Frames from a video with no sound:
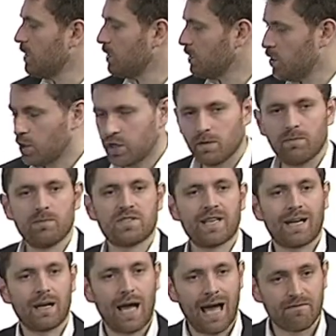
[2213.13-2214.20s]
you can
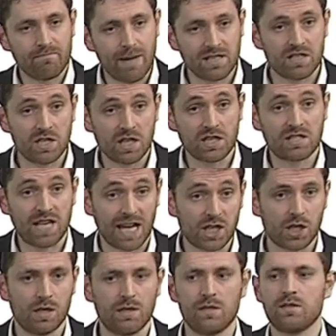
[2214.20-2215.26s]
have messaging
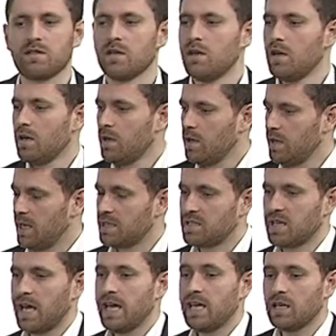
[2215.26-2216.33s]
sessions, let's
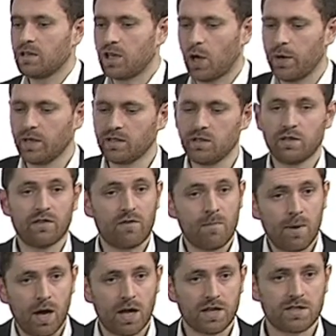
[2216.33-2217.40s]
say going to different
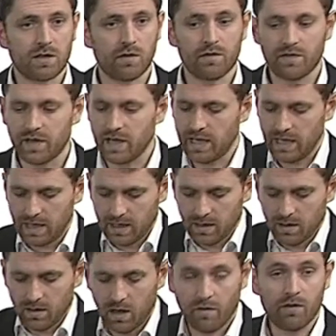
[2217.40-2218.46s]
parts of the
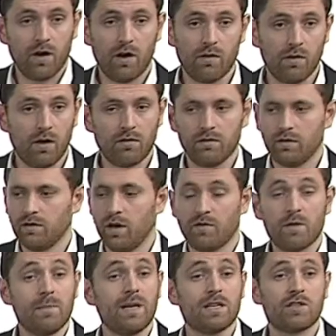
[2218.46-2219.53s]

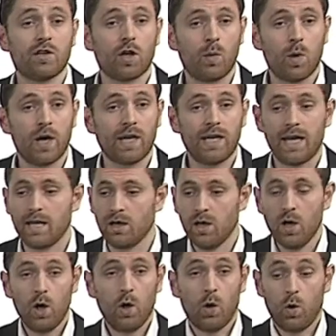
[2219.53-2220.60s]
ministry you're working in, or